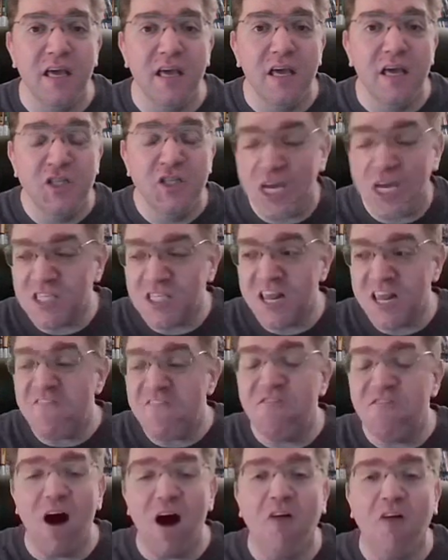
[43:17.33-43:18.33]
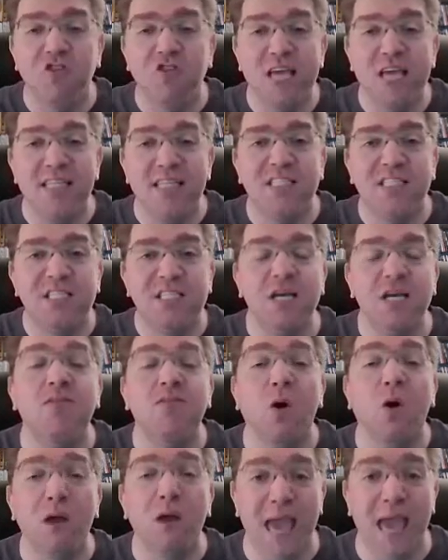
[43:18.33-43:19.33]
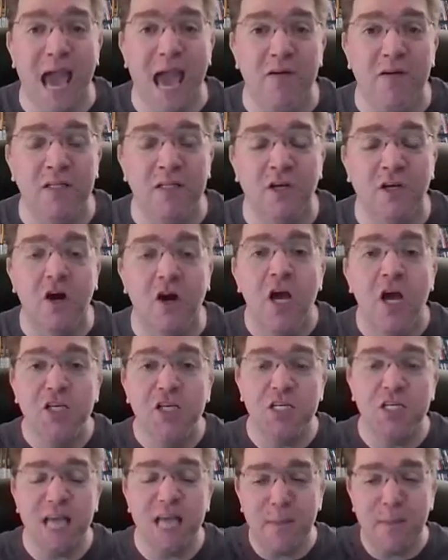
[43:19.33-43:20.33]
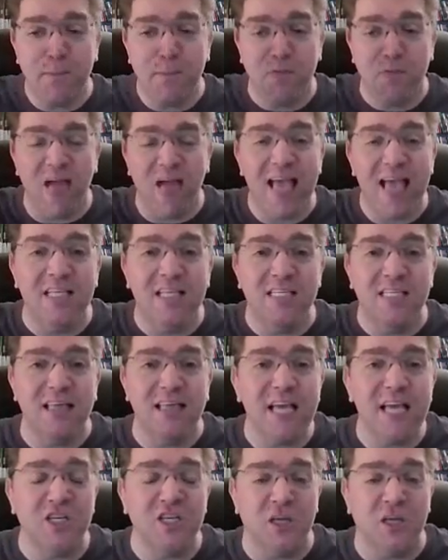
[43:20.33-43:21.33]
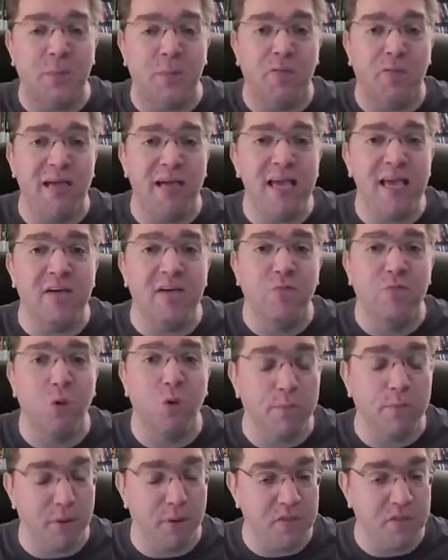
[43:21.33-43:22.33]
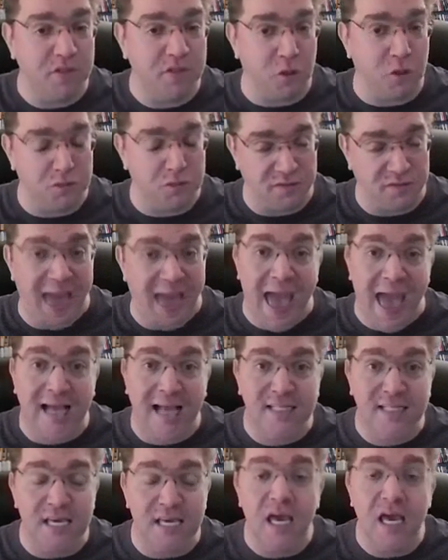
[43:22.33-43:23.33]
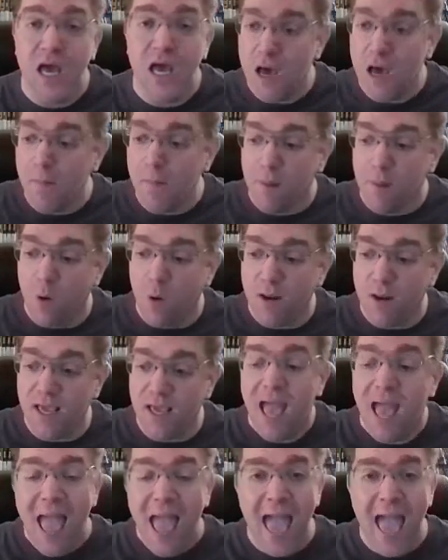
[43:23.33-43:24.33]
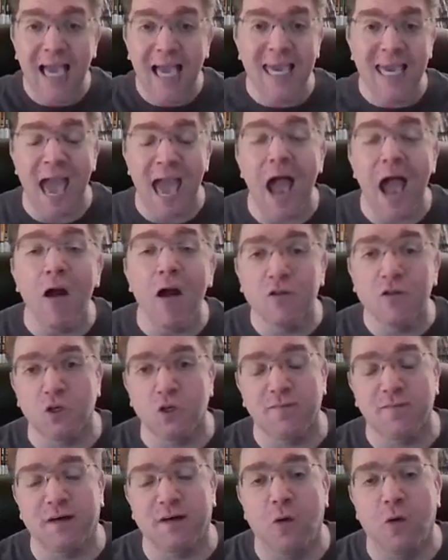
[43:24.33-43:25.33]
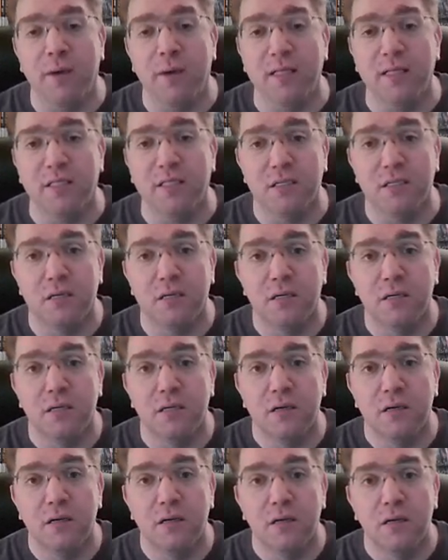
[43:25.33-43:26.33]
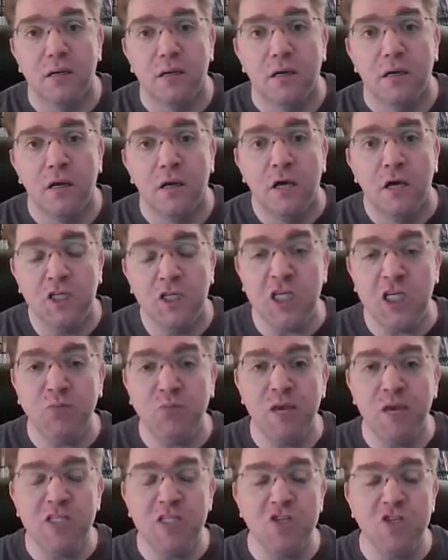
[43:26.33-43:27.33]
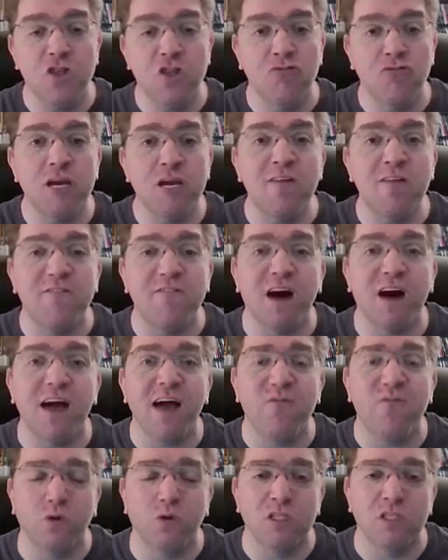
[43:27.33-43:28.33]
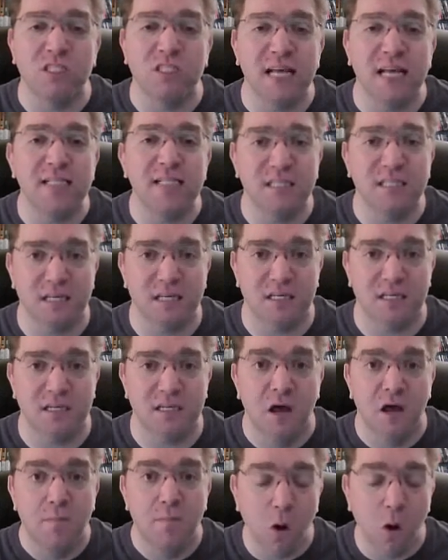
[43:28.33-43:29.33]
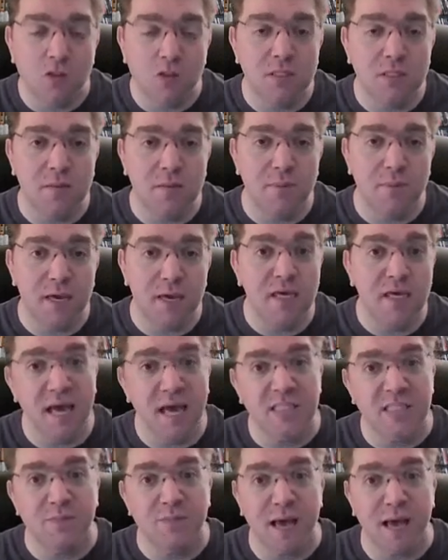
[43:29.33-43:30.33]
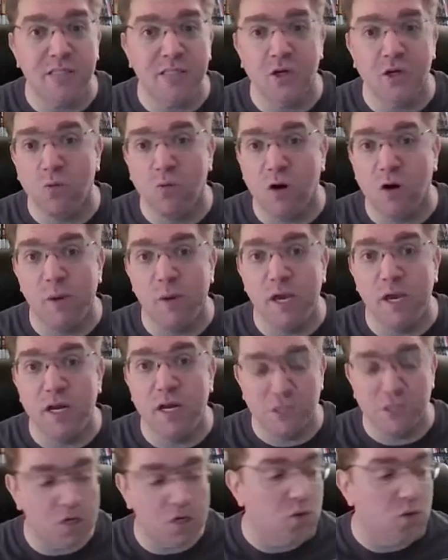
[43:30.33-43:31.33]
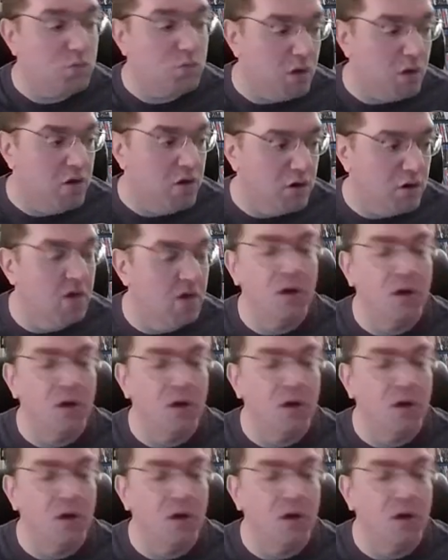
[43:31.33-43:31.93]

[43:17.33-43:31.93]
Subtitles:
She hasn't evolved. She has 0 character. She's a blank slate. She's a plank of wood, both in terms of acting, emoting, and character development. She speaks in 3 to 5 word sentences, most of them being, yes, master, what are we going to do? No.